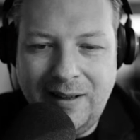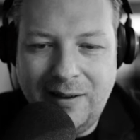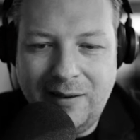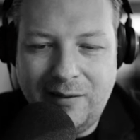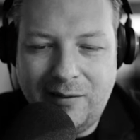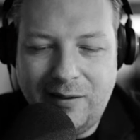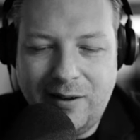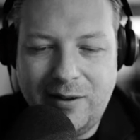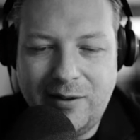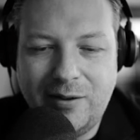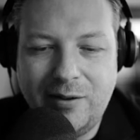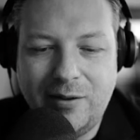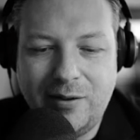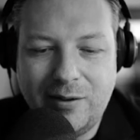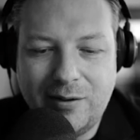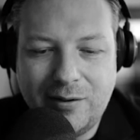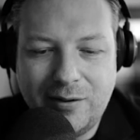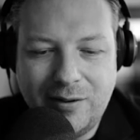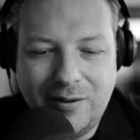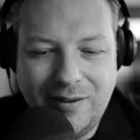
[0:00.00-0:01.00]

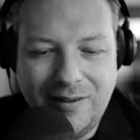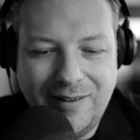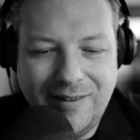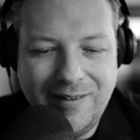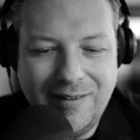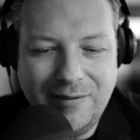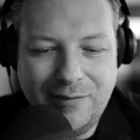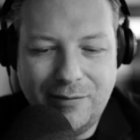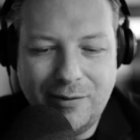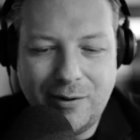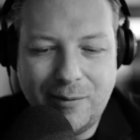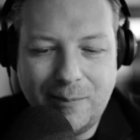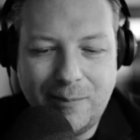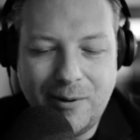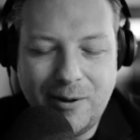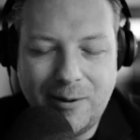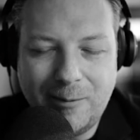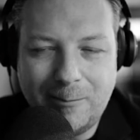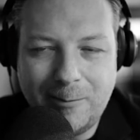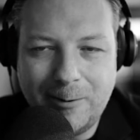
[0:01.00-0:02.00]
research for
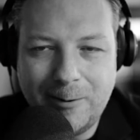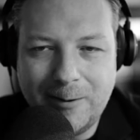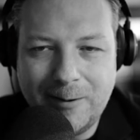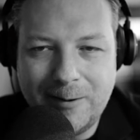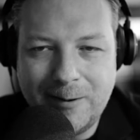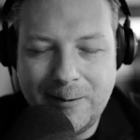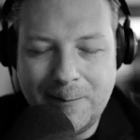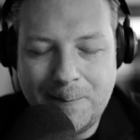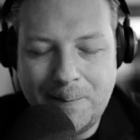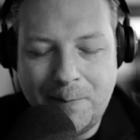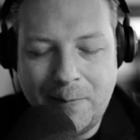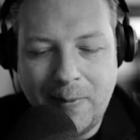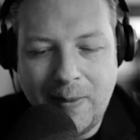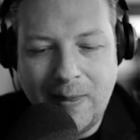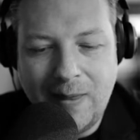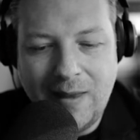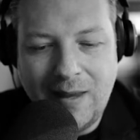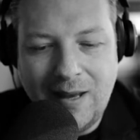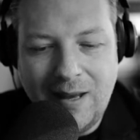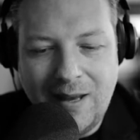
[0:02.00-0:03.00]
purpose,
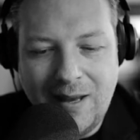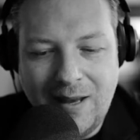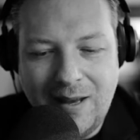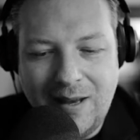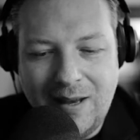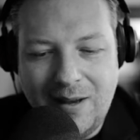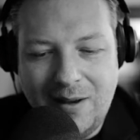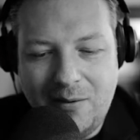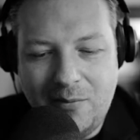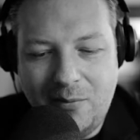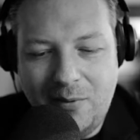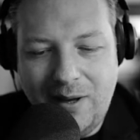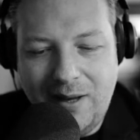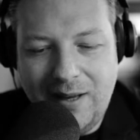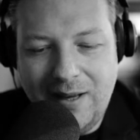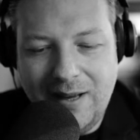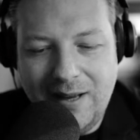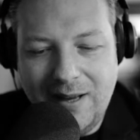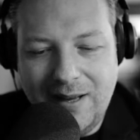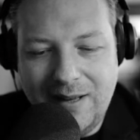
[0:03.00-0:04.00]
we
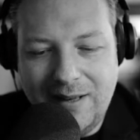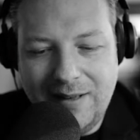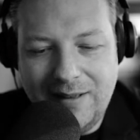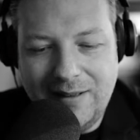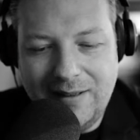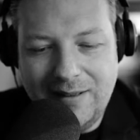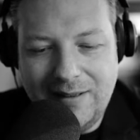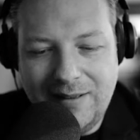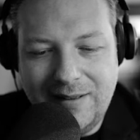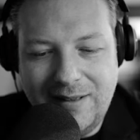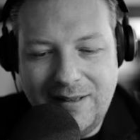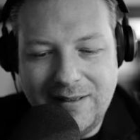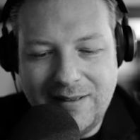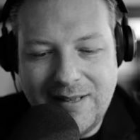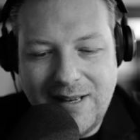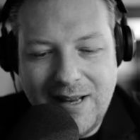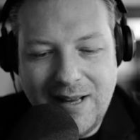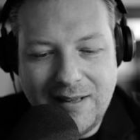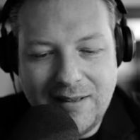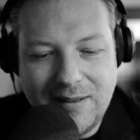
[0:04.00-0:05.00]
can
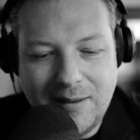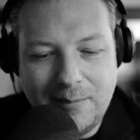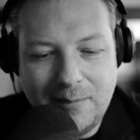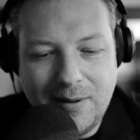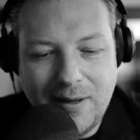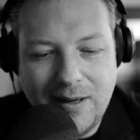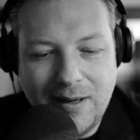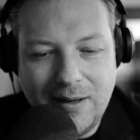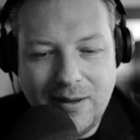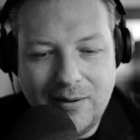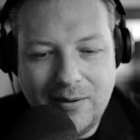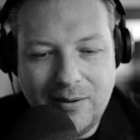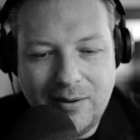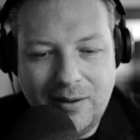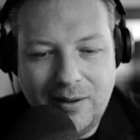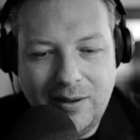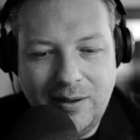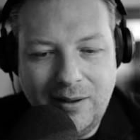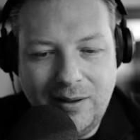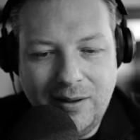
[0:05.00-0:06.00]
discuss
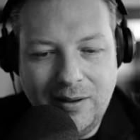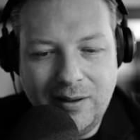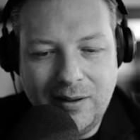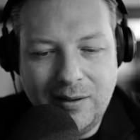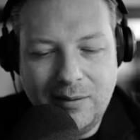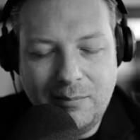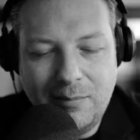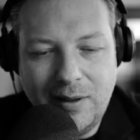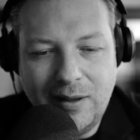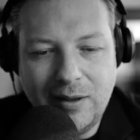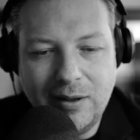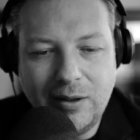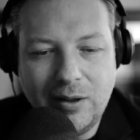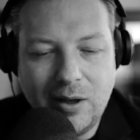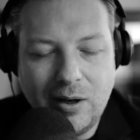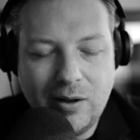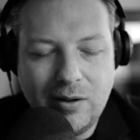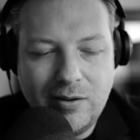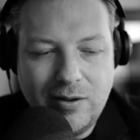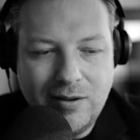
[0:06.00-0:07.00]
about
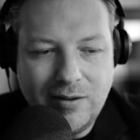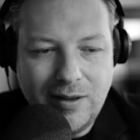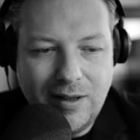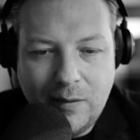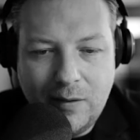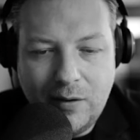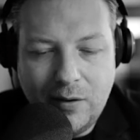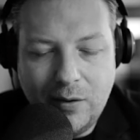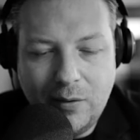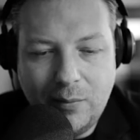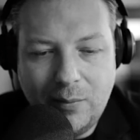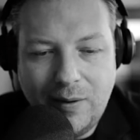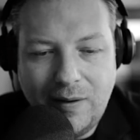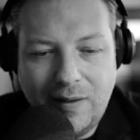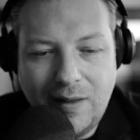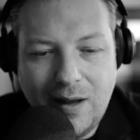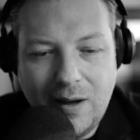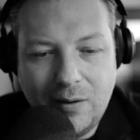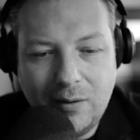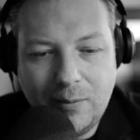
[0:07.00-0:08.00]
methodologies. So,
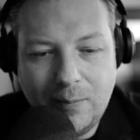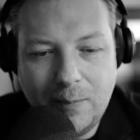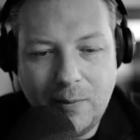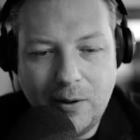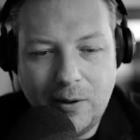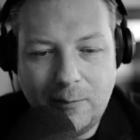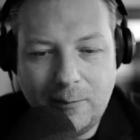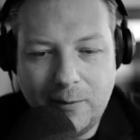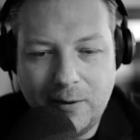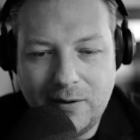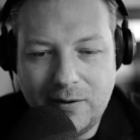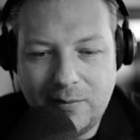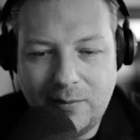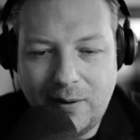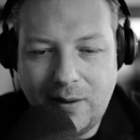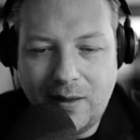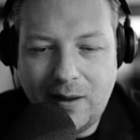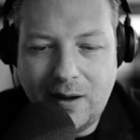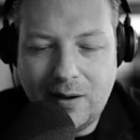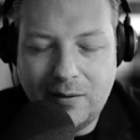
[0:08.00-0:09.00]
without purpose,
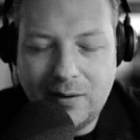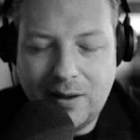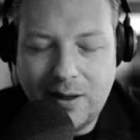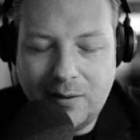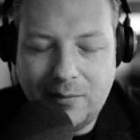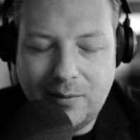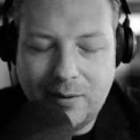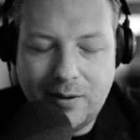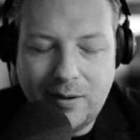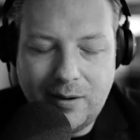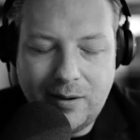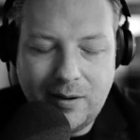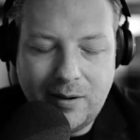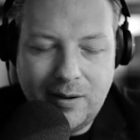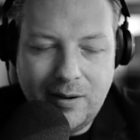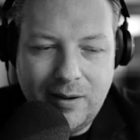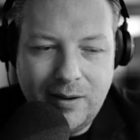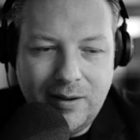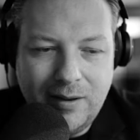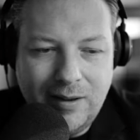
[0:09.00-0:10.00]
without our
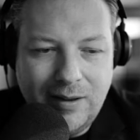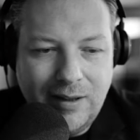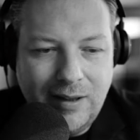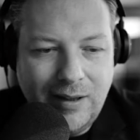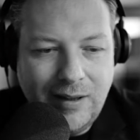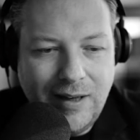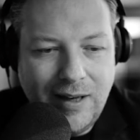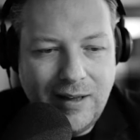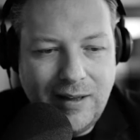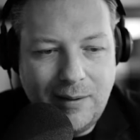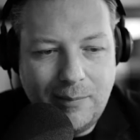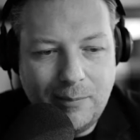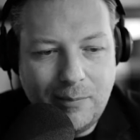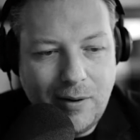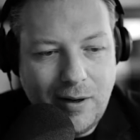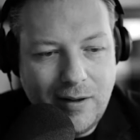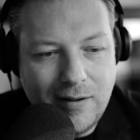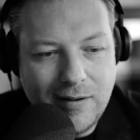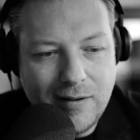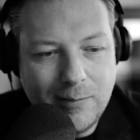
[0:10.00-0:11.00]
guiding
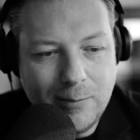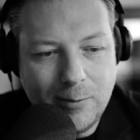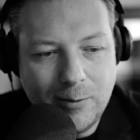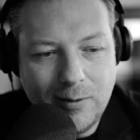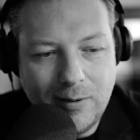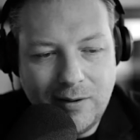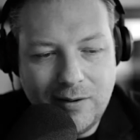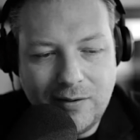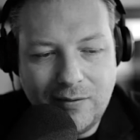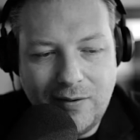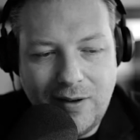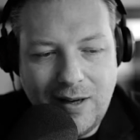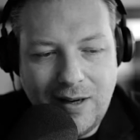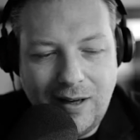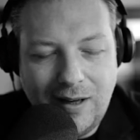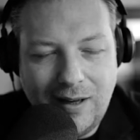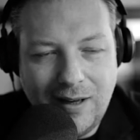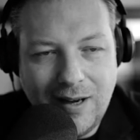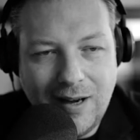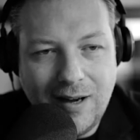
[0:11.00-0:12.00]
principle, it's
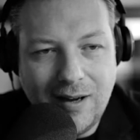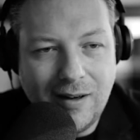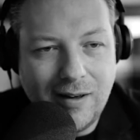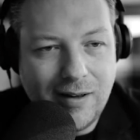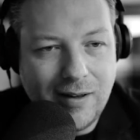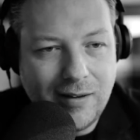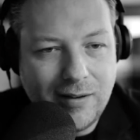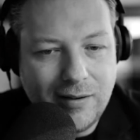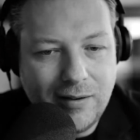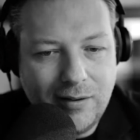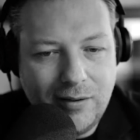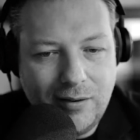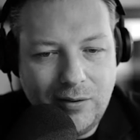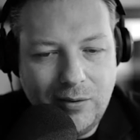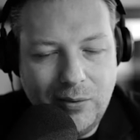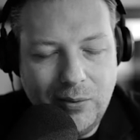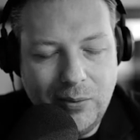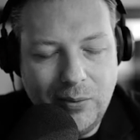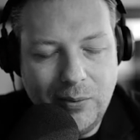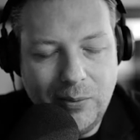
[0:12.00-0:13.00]
very hard
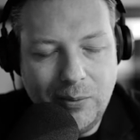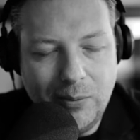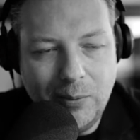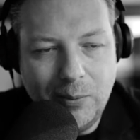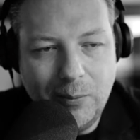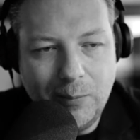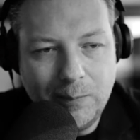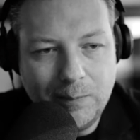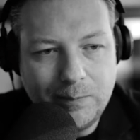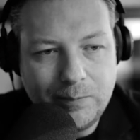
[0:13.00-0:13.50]
to